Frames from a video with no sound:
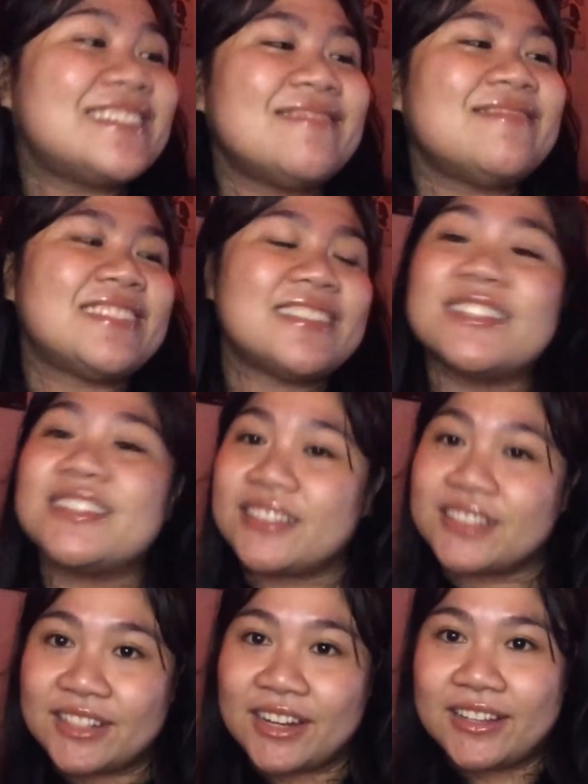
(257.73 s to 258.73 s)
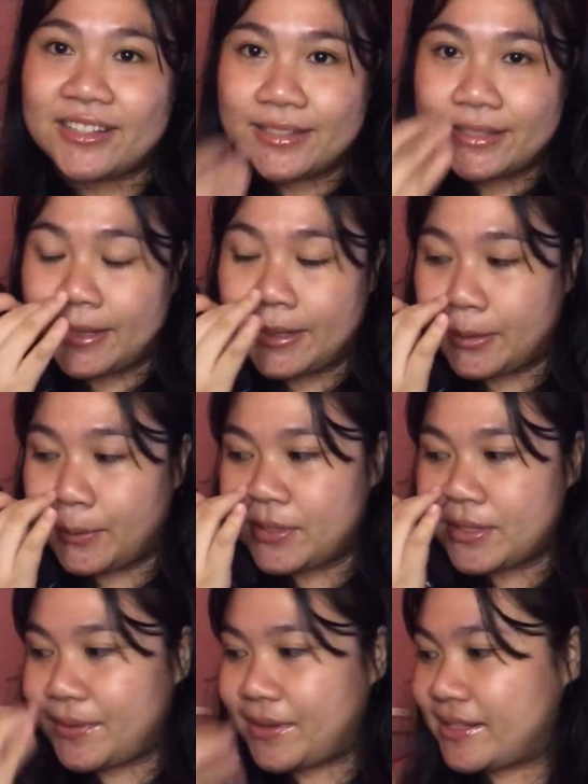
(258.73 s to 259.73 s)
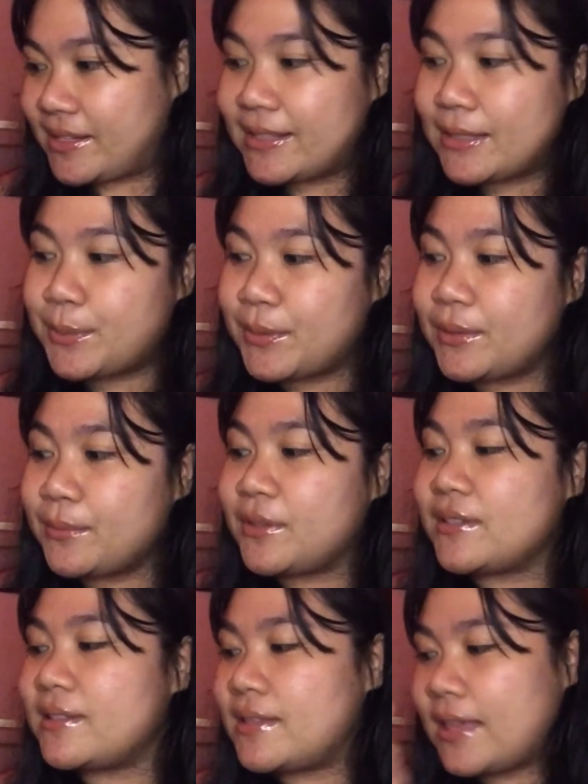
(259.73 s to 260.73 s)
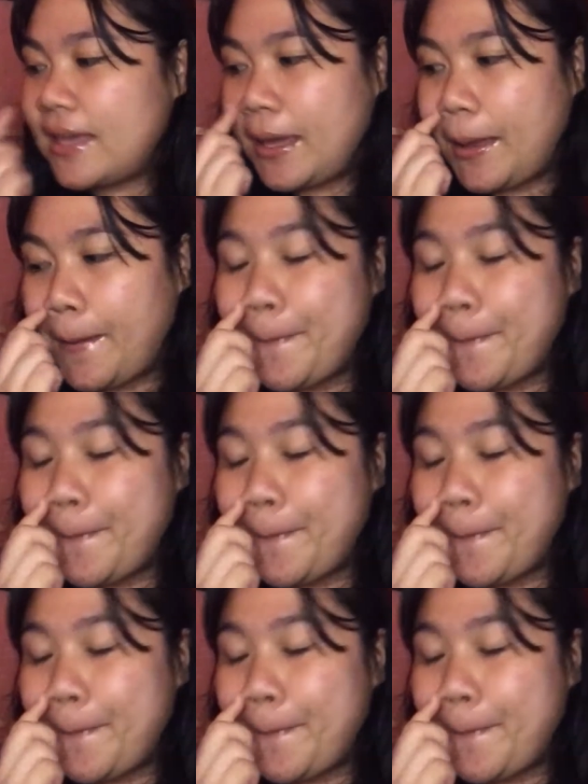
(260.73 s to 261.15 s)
this was nice. It was amazing. This one was the